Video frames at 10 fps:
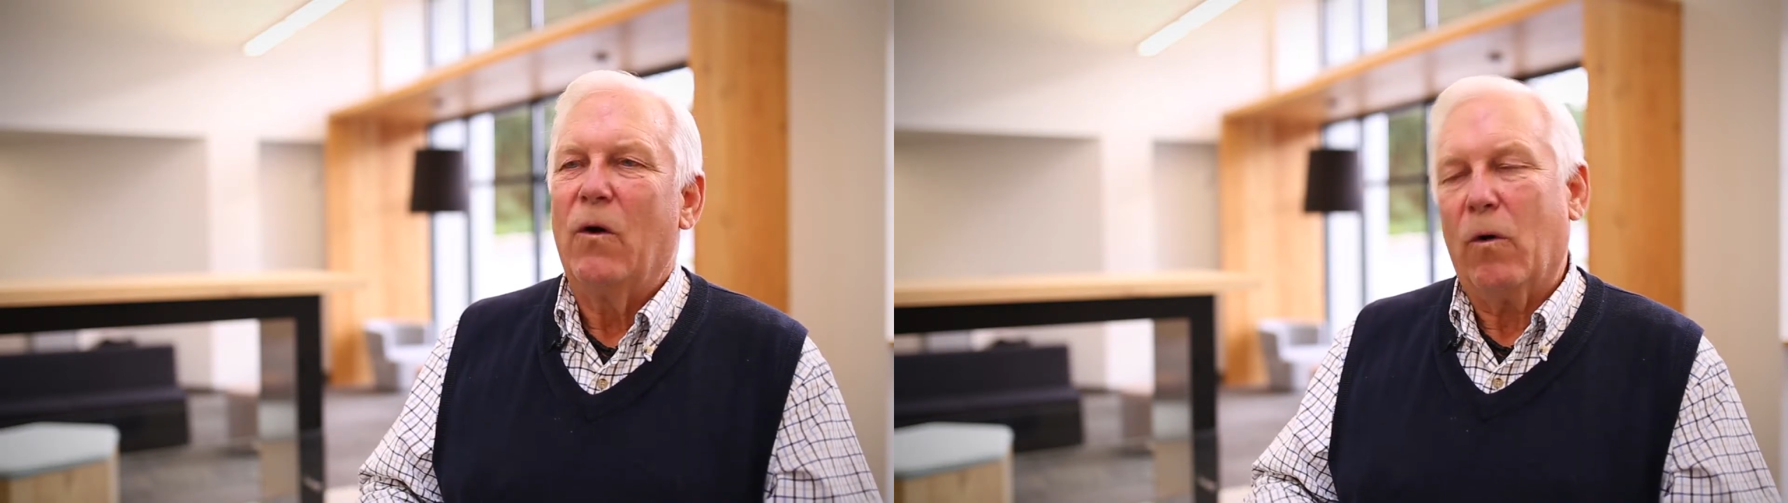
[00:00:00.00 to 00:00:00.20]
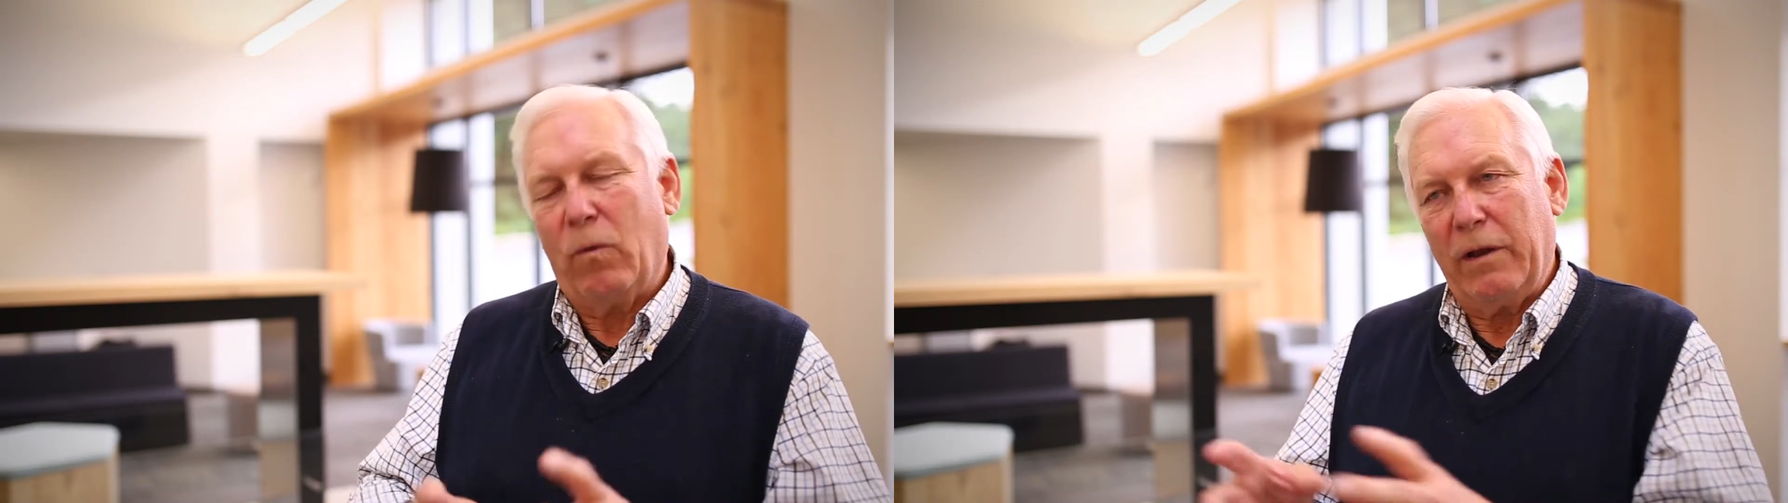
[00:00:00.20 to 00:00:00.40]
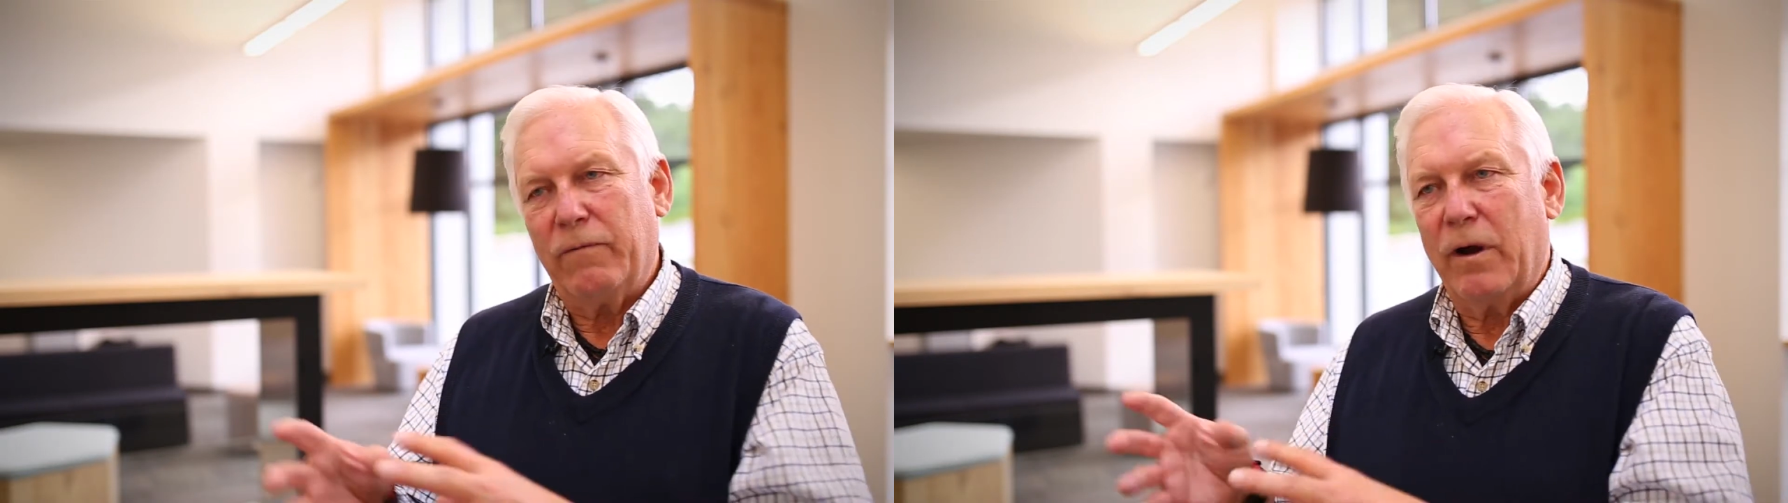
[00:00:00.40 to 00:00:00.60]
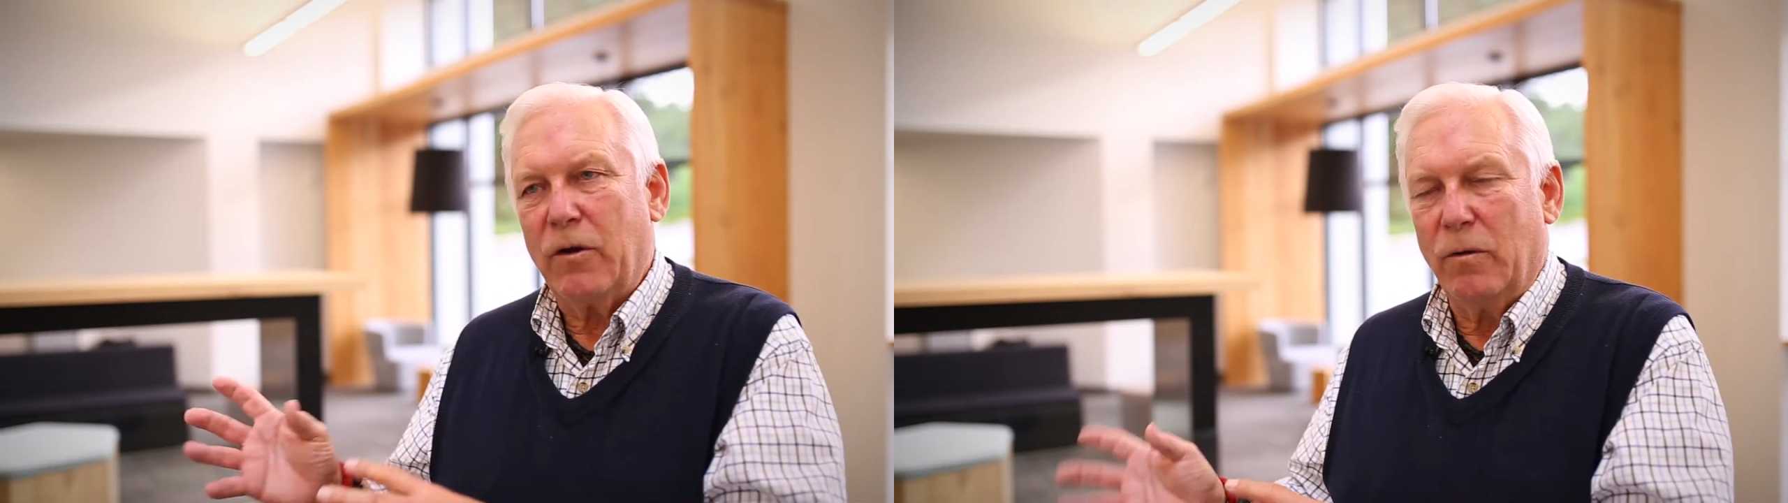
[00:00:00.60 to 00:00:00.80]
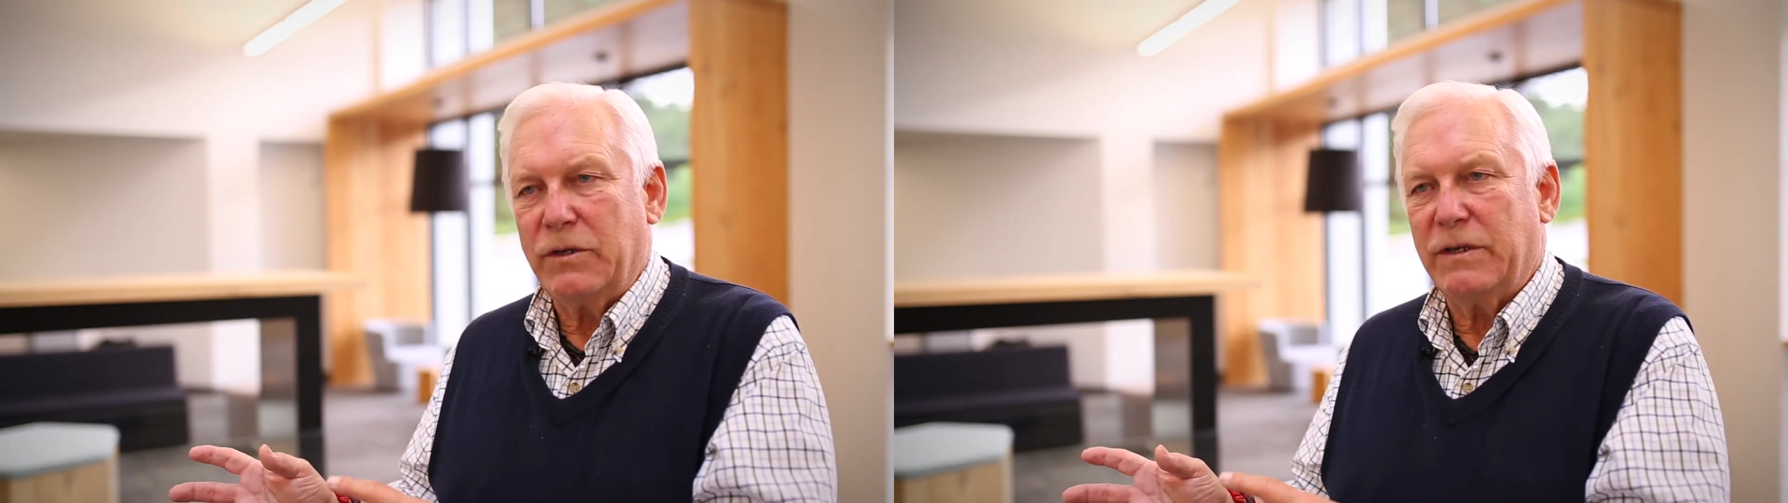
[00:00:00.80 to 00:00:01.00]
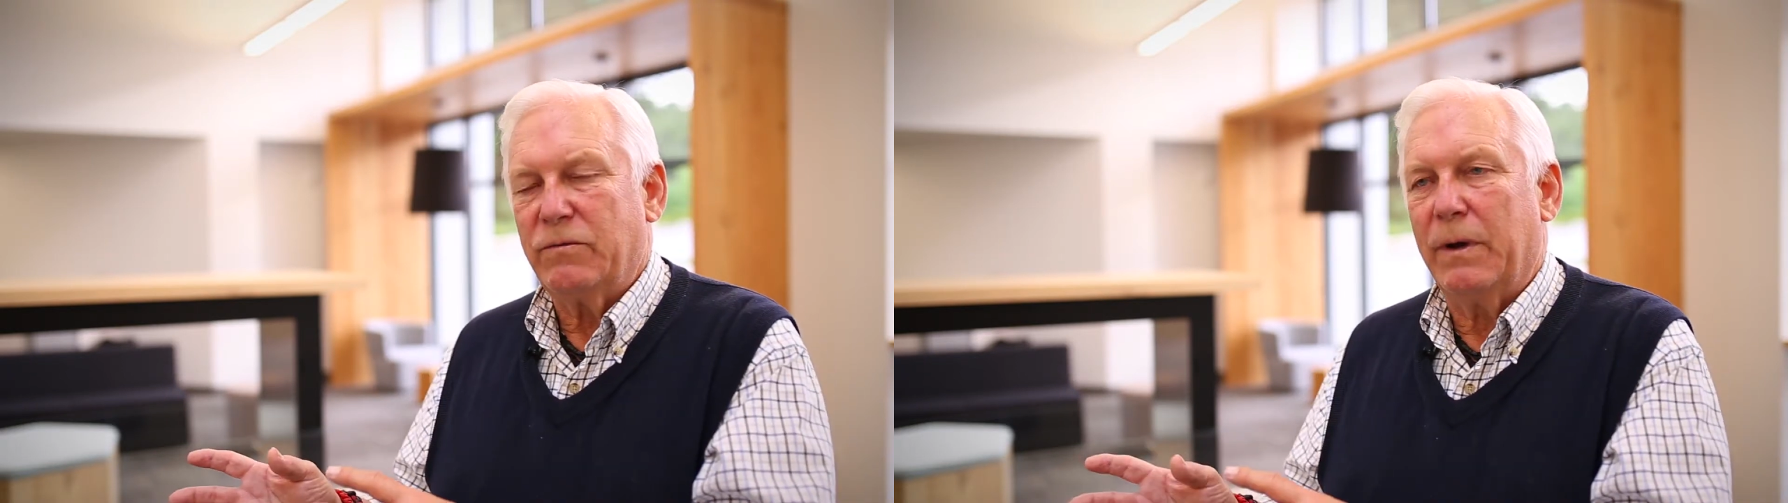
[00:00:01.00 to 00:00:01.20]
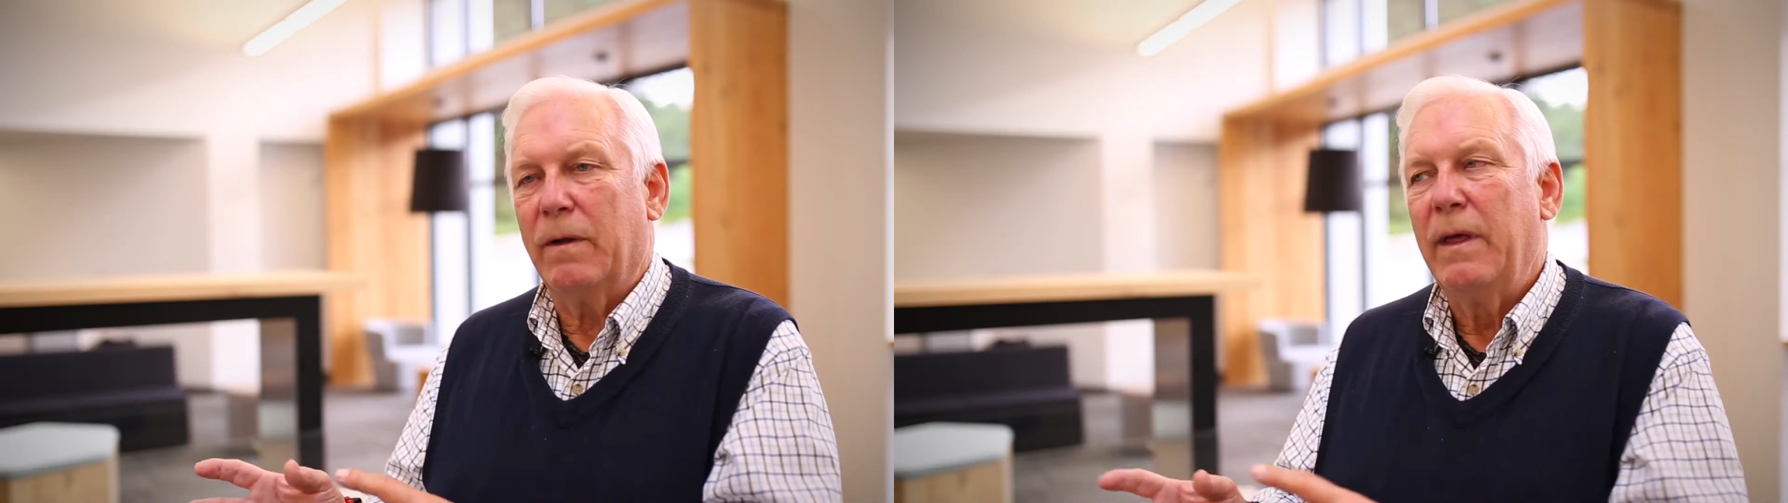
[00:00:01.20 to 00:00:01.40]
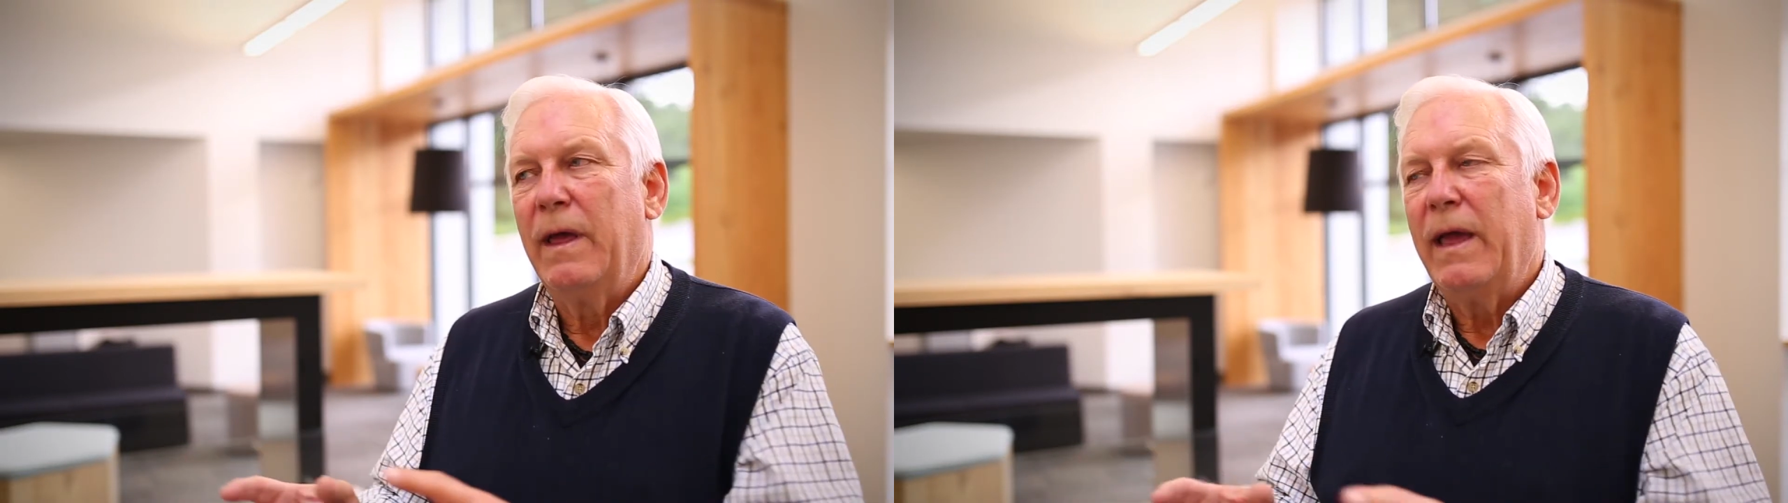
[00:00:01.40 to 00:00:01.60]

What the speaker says: or one of our coaches will.